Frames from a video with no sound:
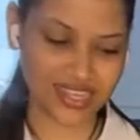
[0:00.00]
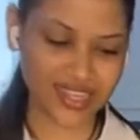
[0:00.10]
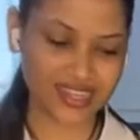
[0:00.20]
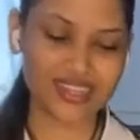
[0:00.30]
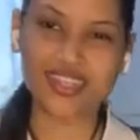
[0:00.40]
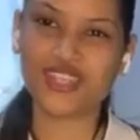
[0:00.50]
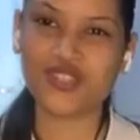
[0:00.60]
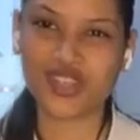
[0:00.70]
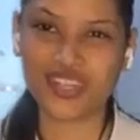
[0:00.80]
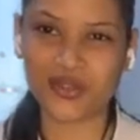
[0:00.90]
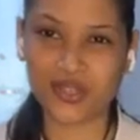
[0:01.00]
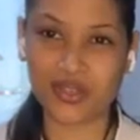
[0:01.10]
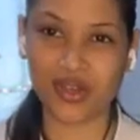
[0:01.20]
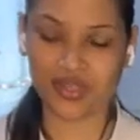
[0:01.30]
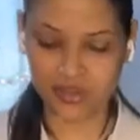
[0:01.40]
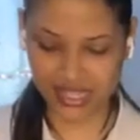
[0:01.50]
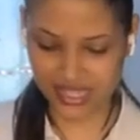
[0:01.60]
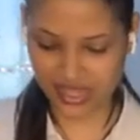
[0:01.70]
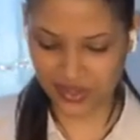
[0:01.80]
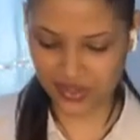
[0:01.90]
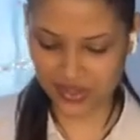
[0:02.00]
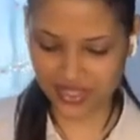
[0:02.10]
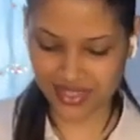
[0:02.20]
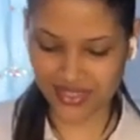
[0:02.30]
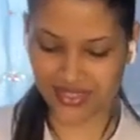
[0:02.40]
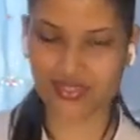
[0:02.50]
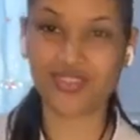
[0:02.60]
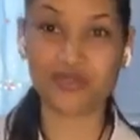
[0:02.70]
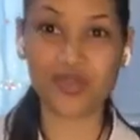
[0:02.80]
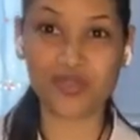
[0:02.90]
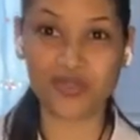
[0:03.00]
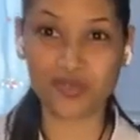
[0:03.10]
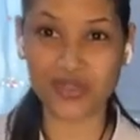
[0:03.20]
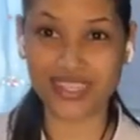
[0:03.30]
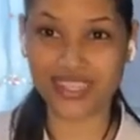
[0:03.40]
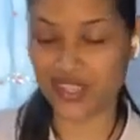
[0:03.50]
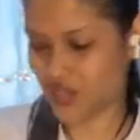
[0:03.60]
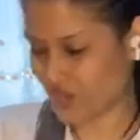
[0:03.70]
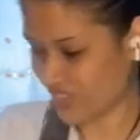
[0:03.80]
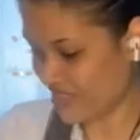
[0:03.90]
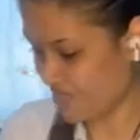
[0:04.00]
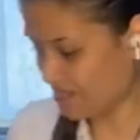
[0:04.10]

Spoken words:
and they're gonna contrast really well with the tacos for beautiful presentation.